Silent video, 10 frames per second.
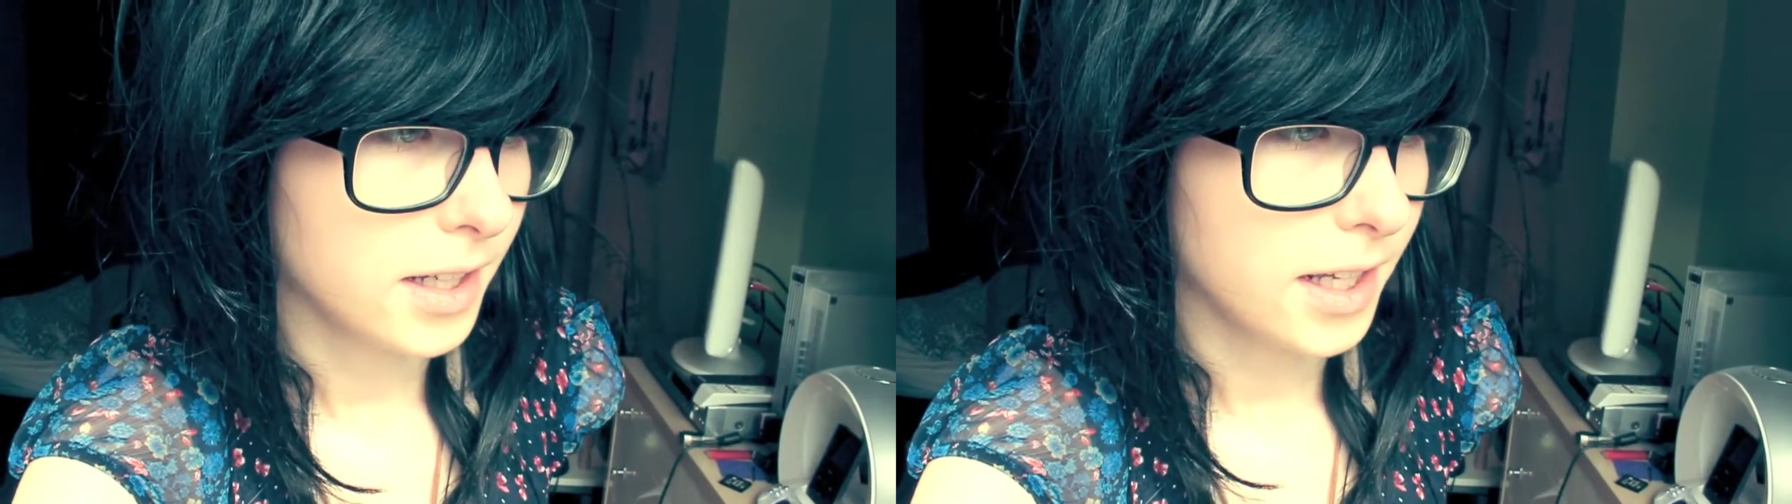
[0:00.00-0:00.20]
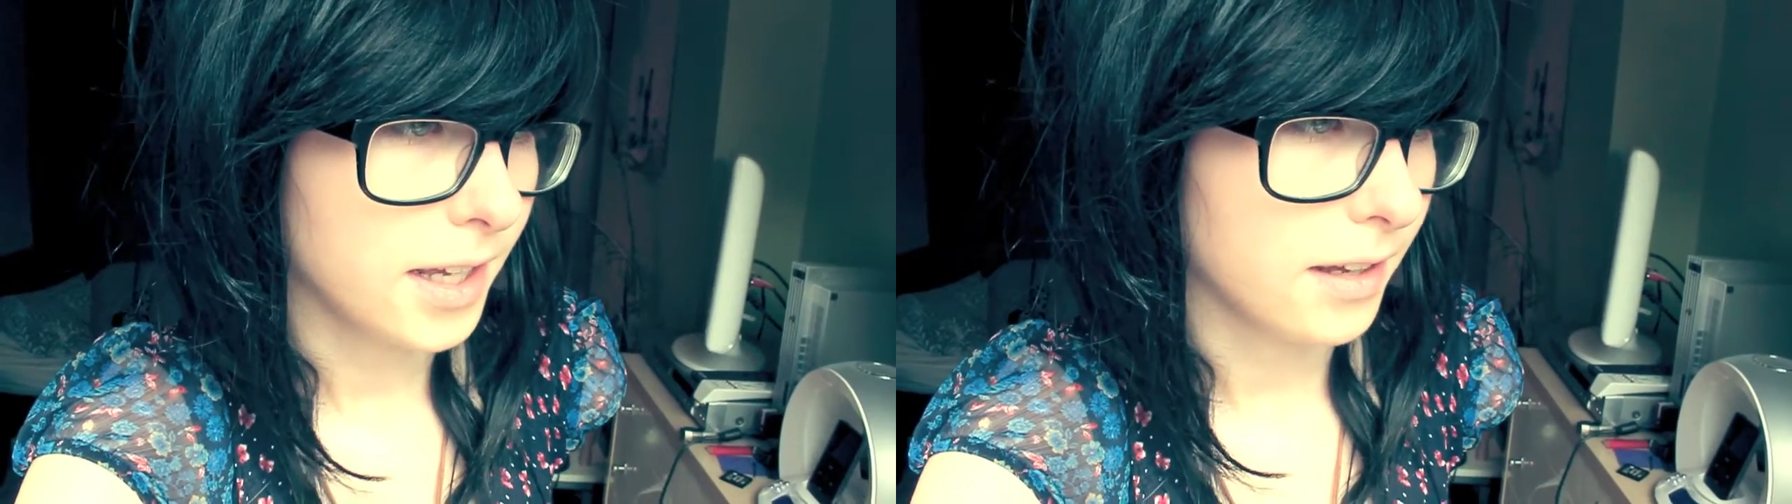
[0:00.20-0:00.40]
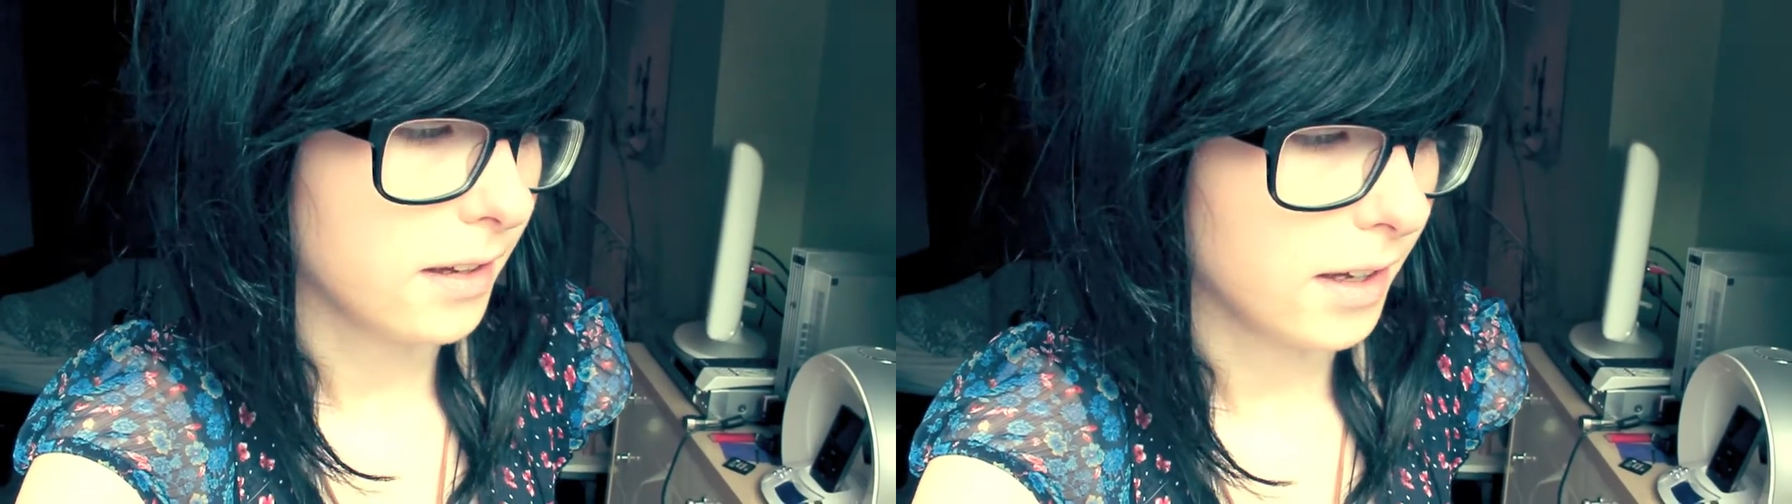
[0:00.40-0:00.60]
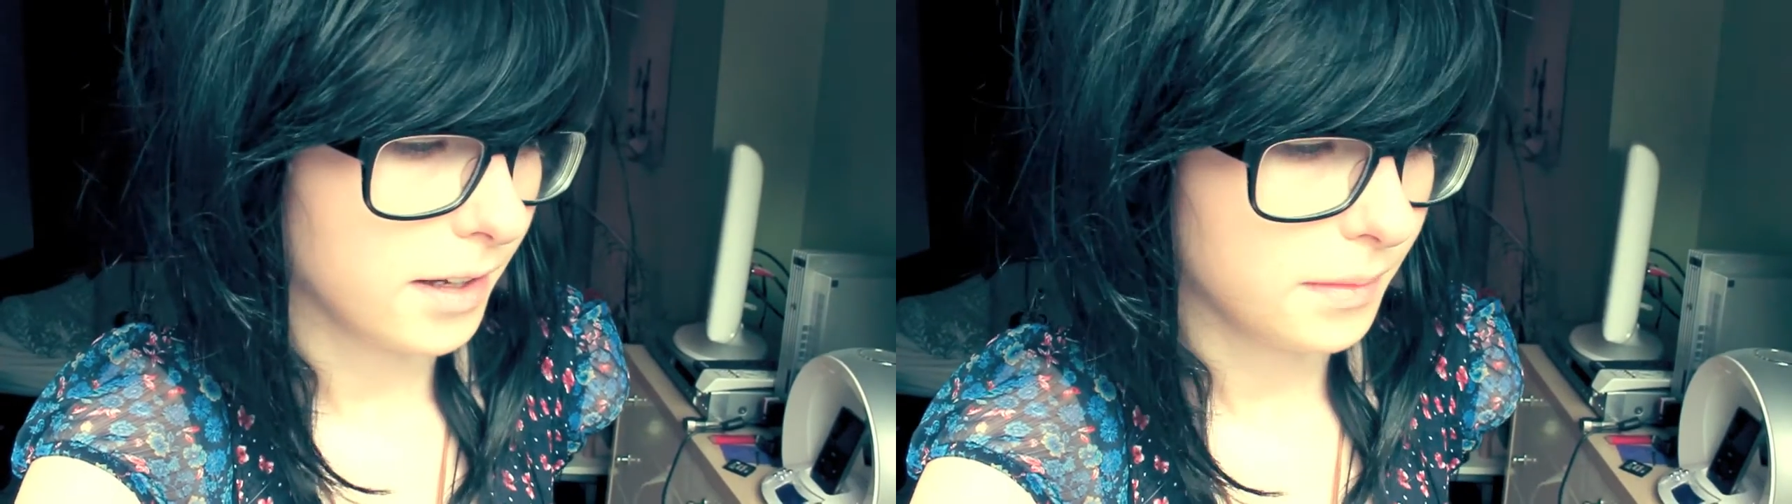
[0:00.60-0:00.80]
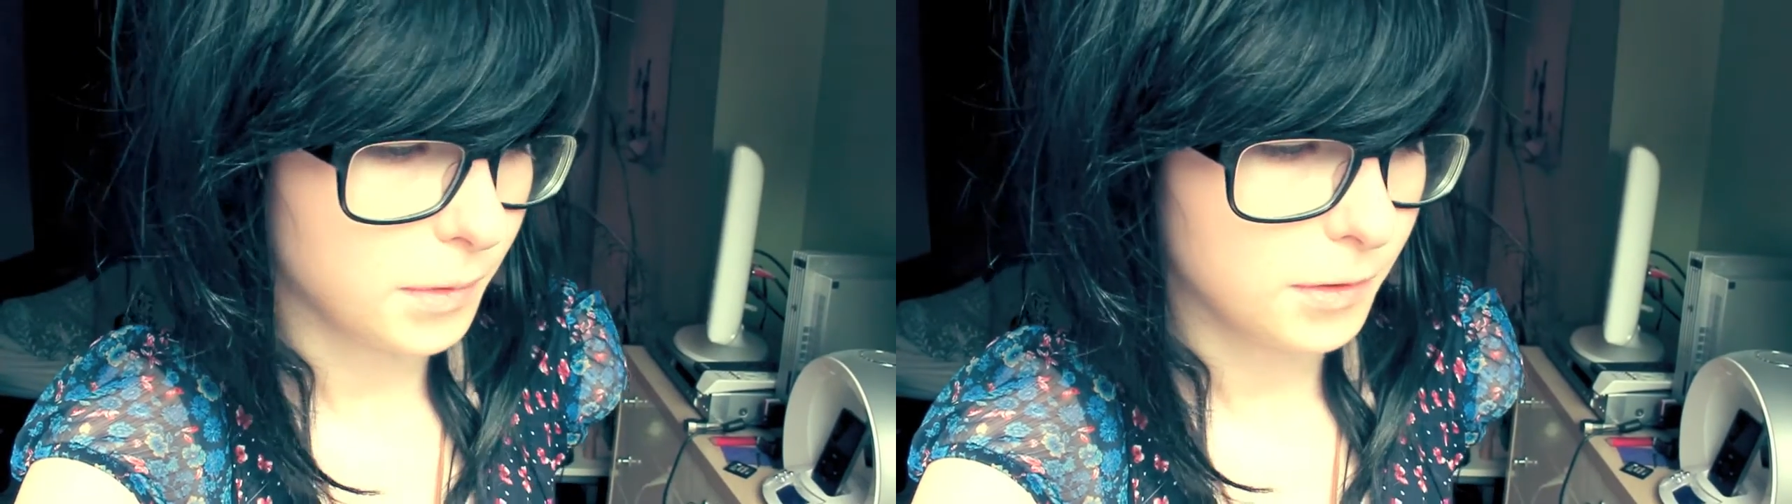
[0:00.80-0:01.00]
yeah,
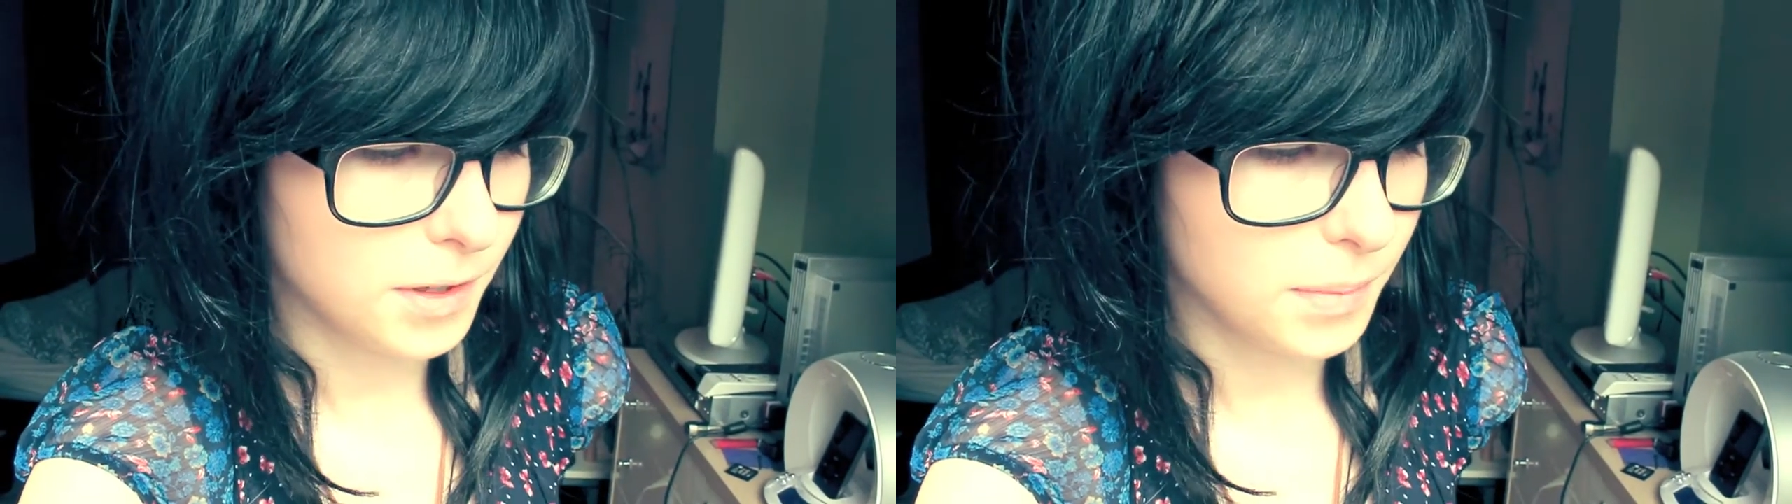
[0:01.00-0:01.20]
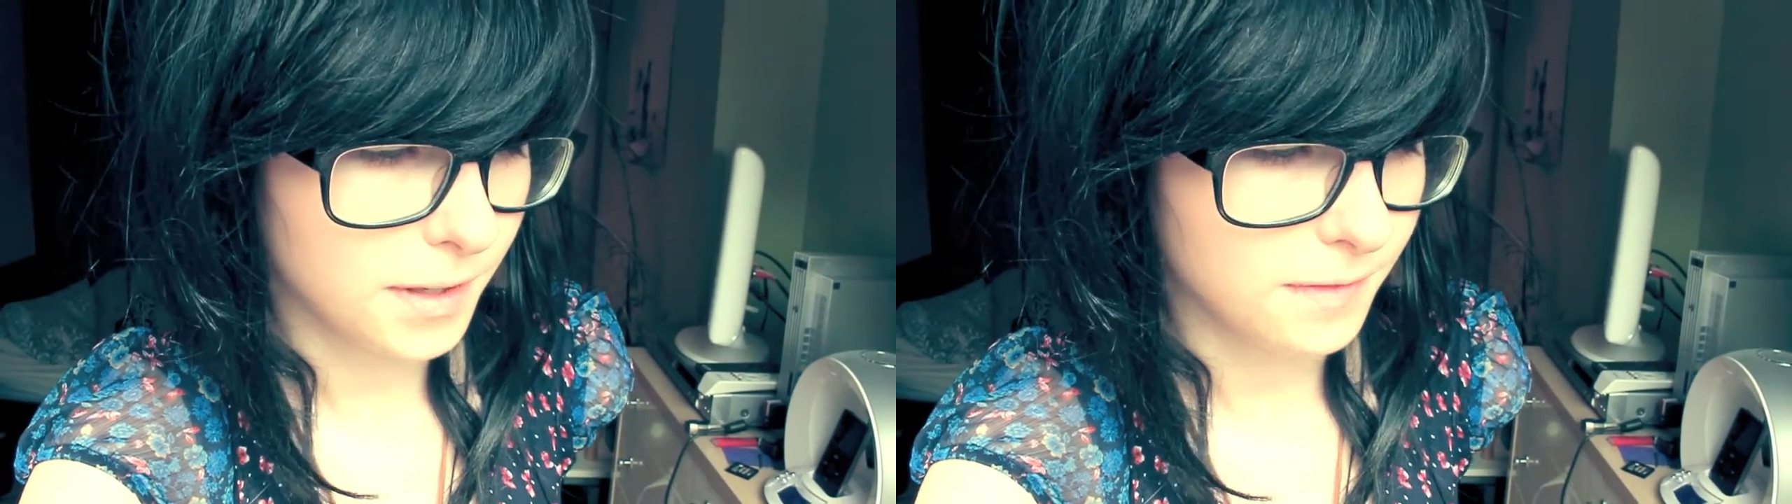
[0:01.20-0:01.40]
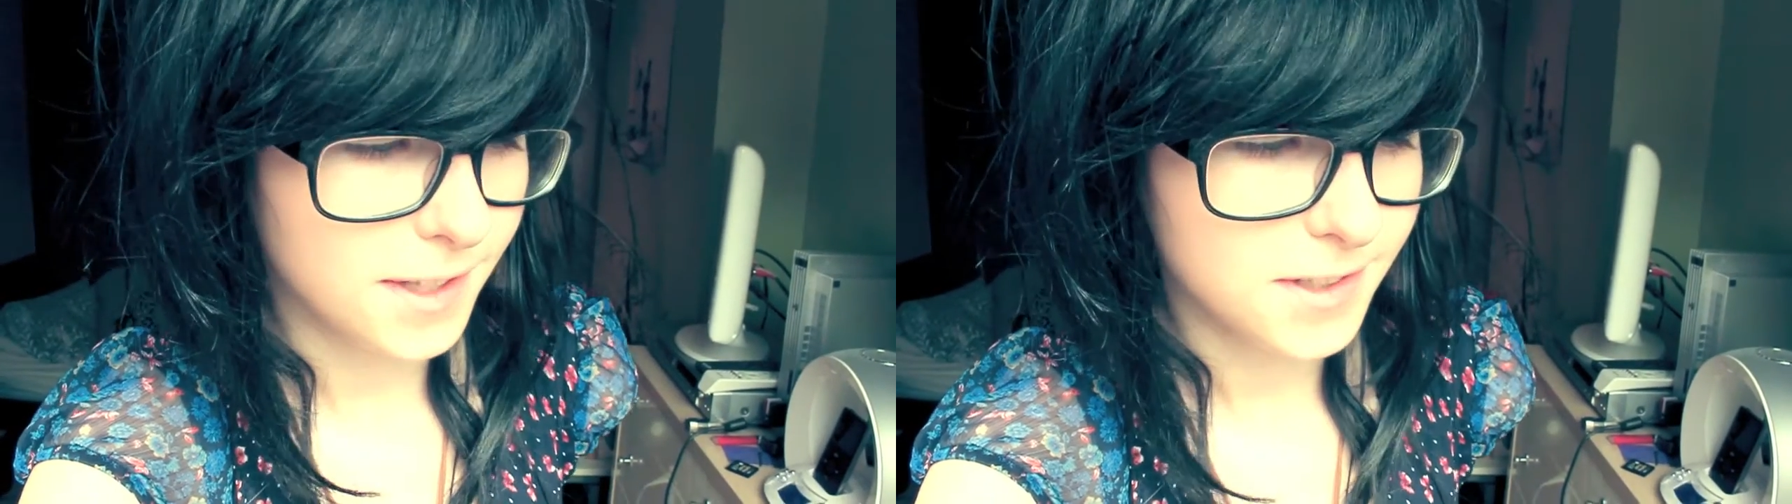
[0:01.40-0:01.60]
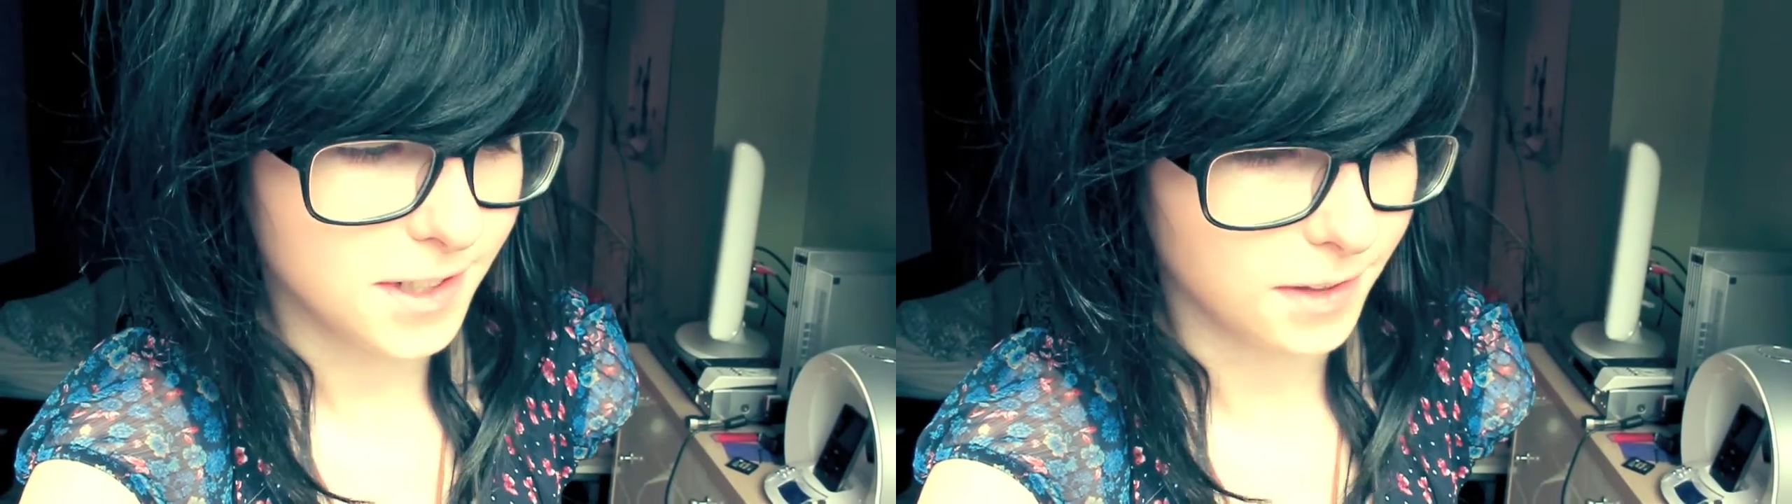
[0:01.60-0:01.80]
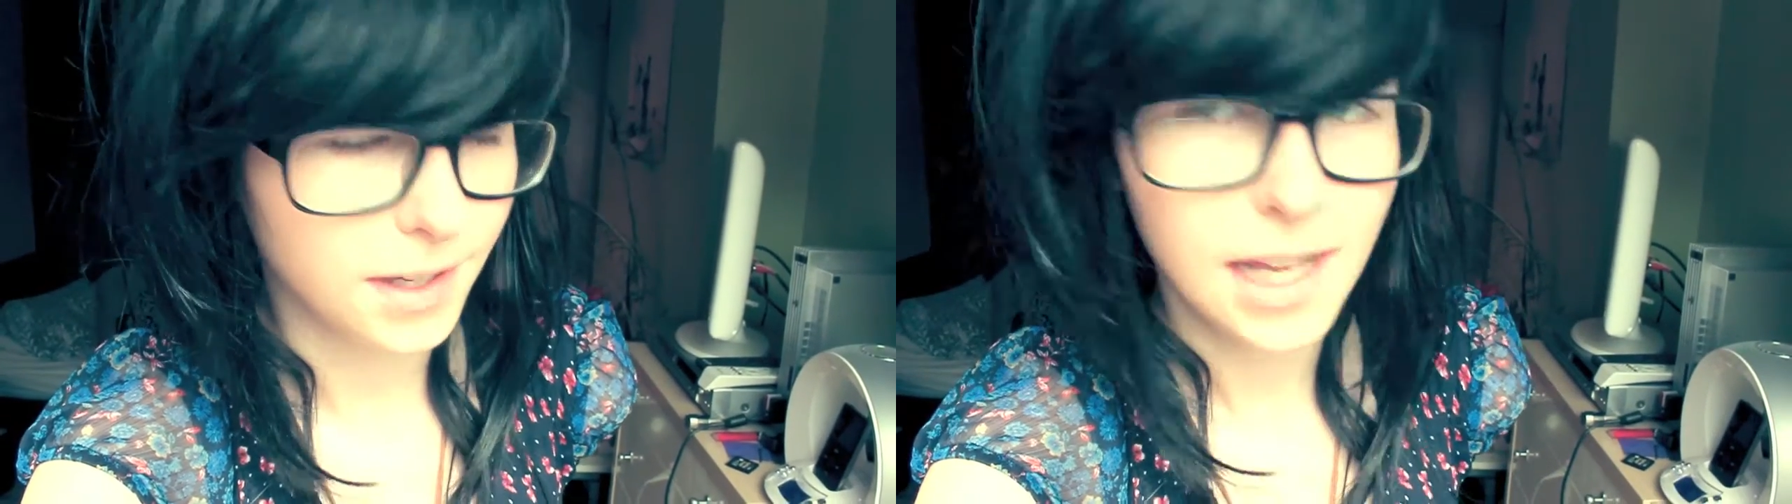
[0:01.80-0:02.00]
I'm also part of this
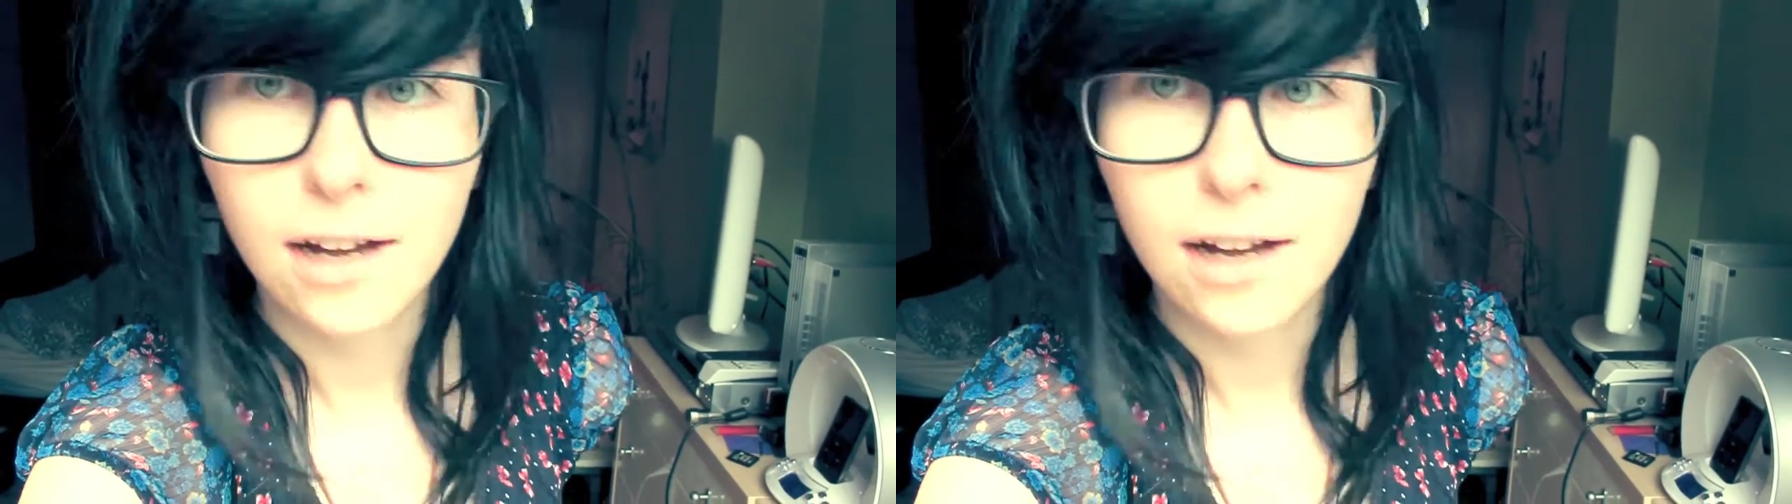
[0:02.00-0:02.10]
channel.